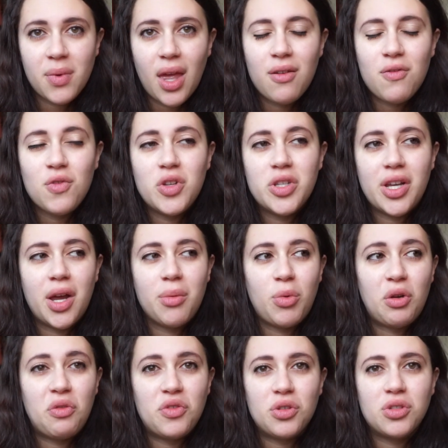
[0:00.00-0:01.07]
every time
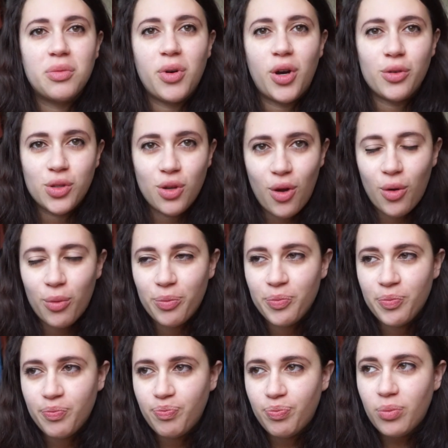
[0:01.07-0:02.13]
I've thought about home
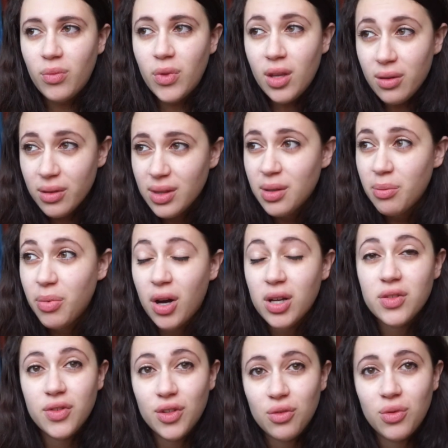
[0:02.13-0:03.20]
in the
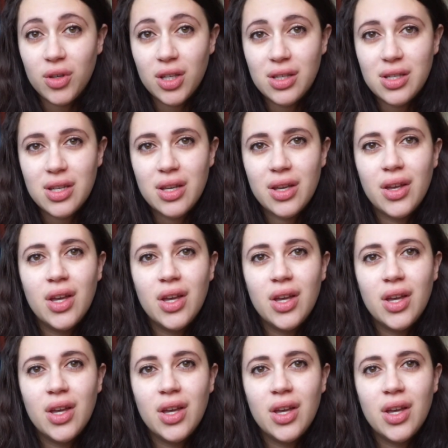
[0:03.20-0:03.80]
past few weeks.